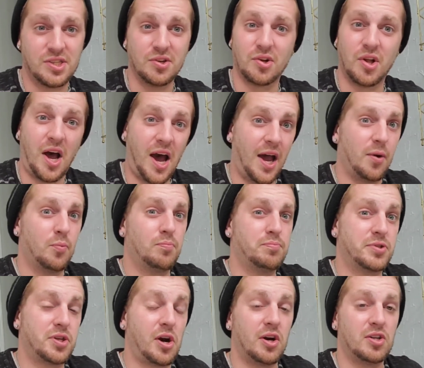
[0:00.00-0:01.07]
till I
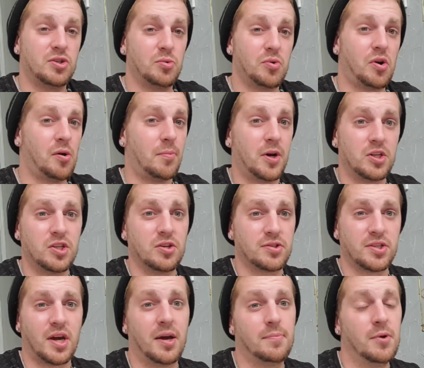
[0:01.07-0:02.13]
started doing all my jail
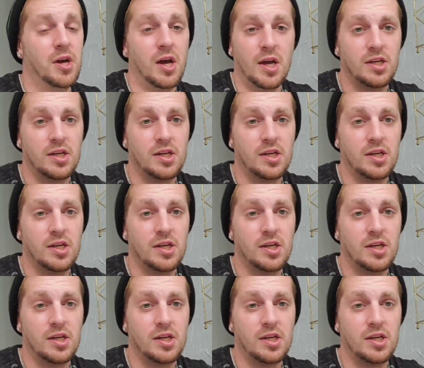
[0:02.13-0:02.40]
time.